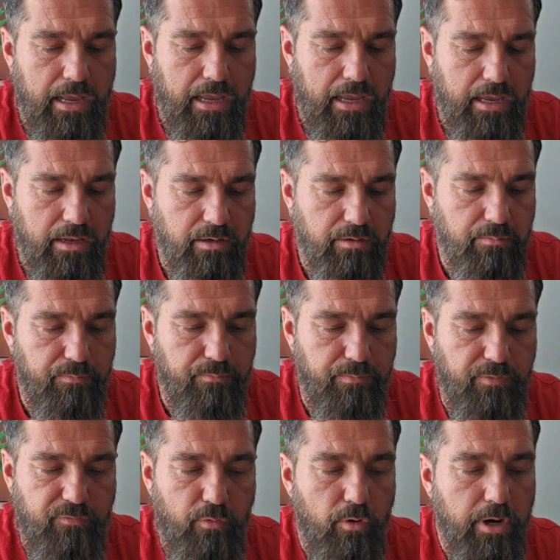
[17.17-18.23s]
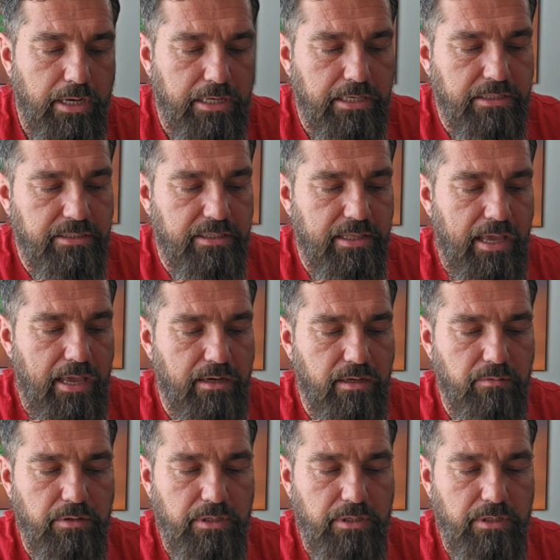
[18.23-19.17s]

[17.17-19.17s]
and before I get into that,